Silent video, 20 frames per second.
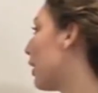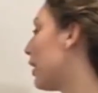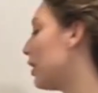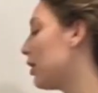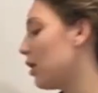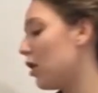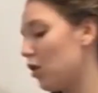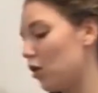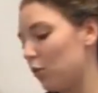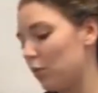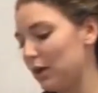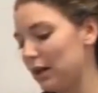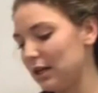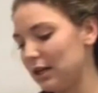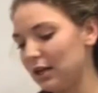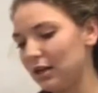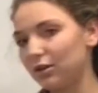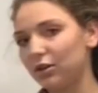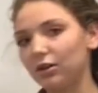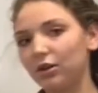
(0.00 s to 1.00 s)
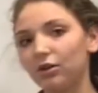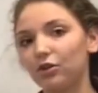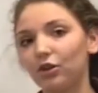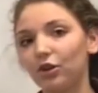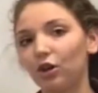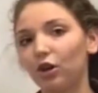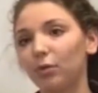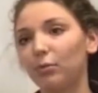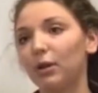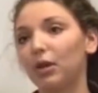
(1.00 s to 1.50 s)
point, we need to
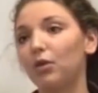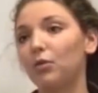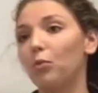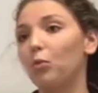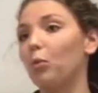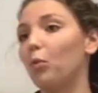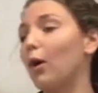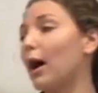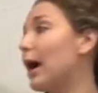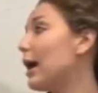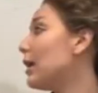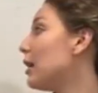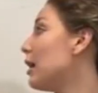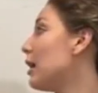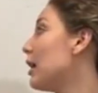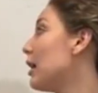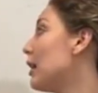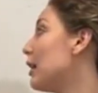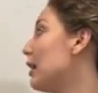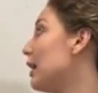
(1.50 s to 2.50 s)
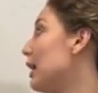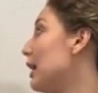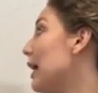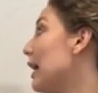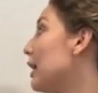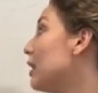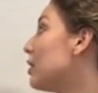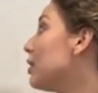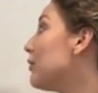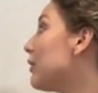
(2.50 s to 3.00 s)
determine what the
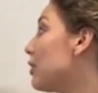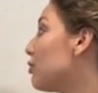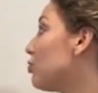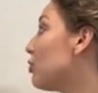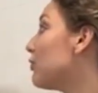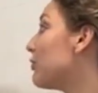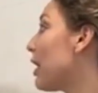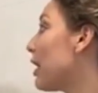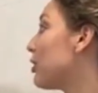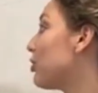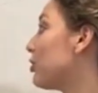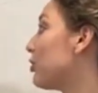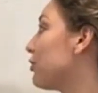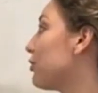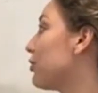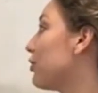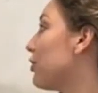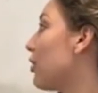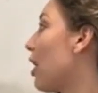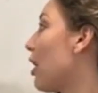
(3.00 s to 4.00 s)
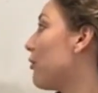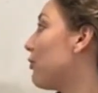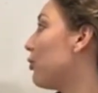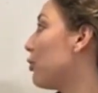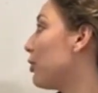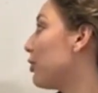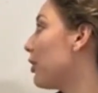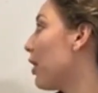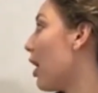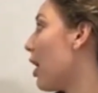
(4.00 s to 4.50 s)
individual vectors
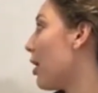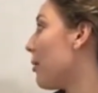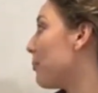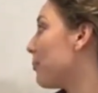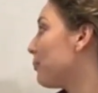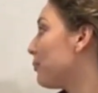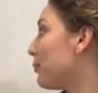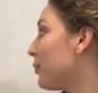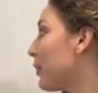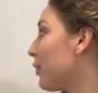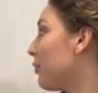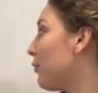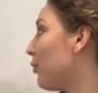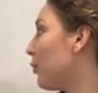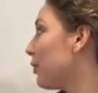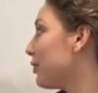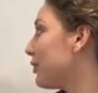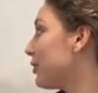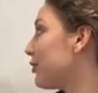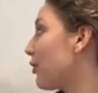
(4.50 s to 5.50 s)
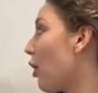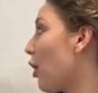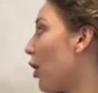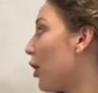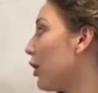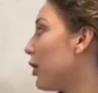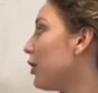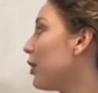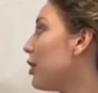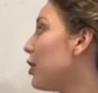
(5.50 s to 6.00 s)
forces
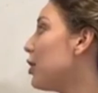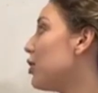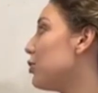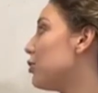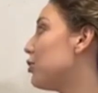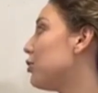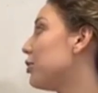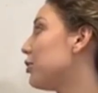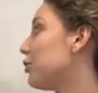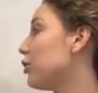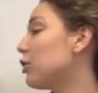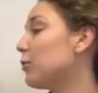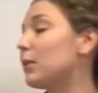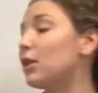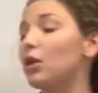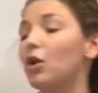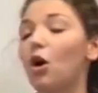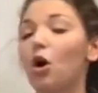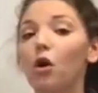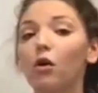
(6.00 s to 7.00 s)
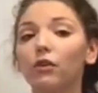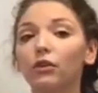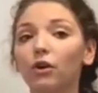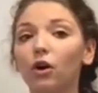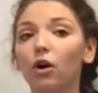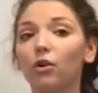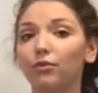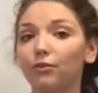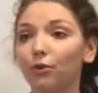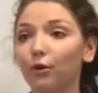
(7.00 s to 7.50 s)
are to determine the
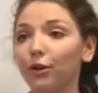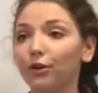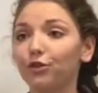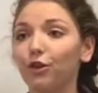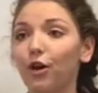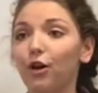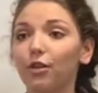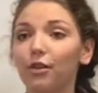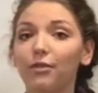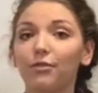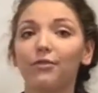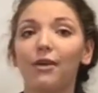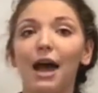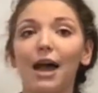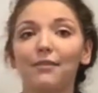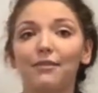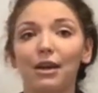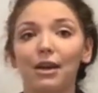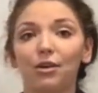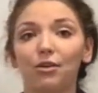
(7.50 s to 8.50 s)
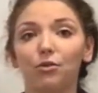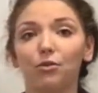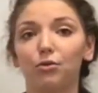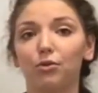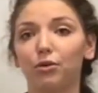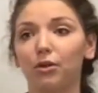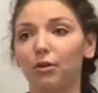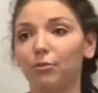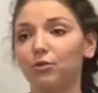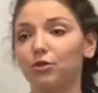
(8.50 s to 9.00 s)
overall force on the 5
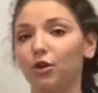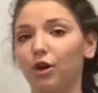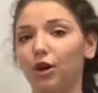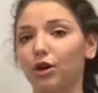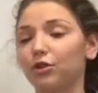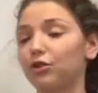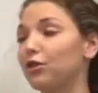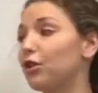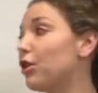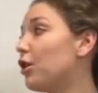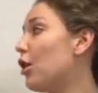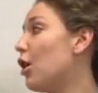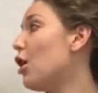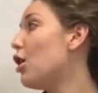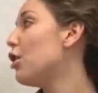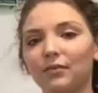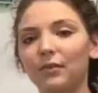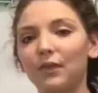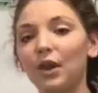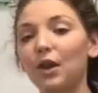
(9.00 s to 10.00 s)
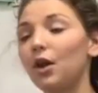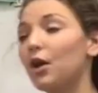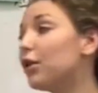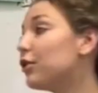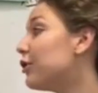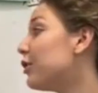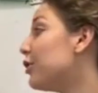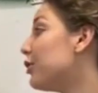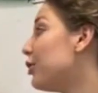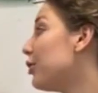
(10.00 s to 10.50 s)
nanocoulomb charge.
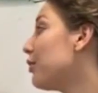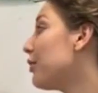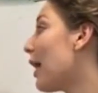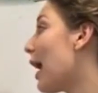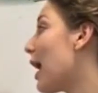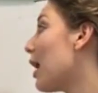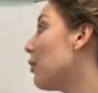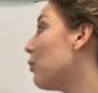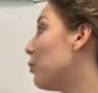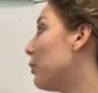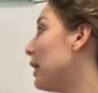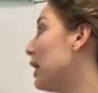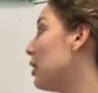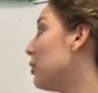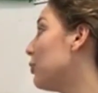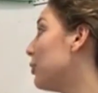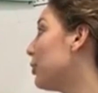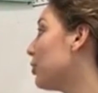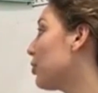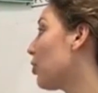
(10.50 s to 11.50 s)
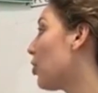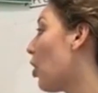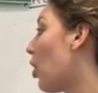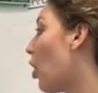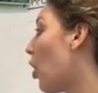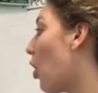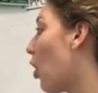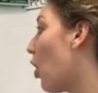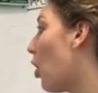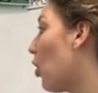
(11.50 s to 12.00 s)
To do that, we will
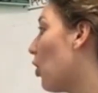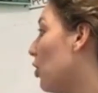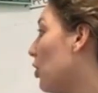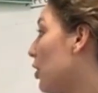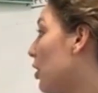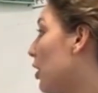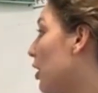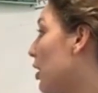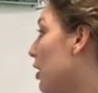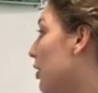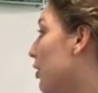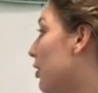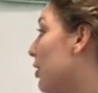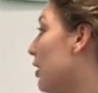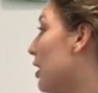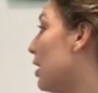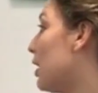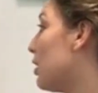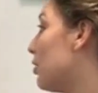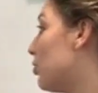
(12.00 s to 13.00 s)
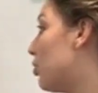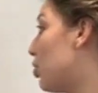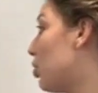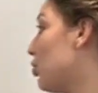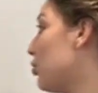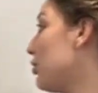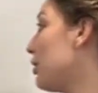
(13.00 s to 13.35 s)
call the 2